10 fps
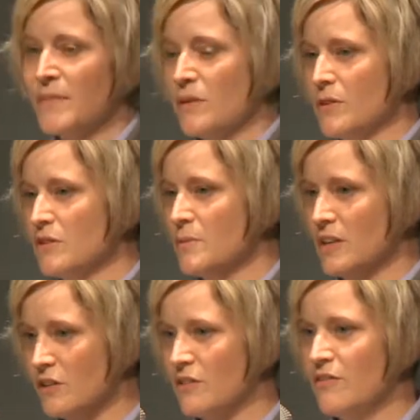Richard's
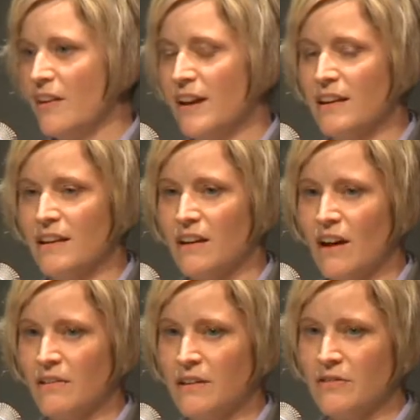been a good friend and a
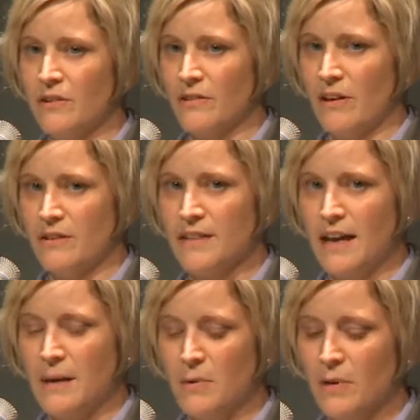colleague for a long
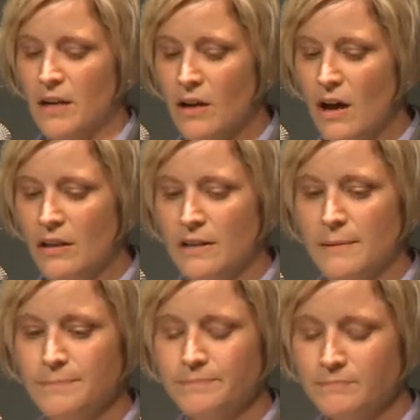time. And when I called
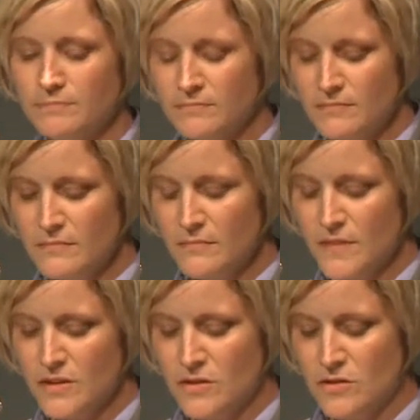him
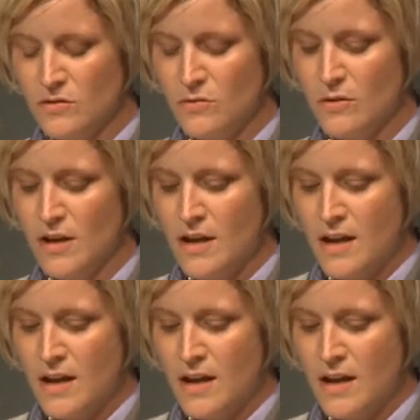to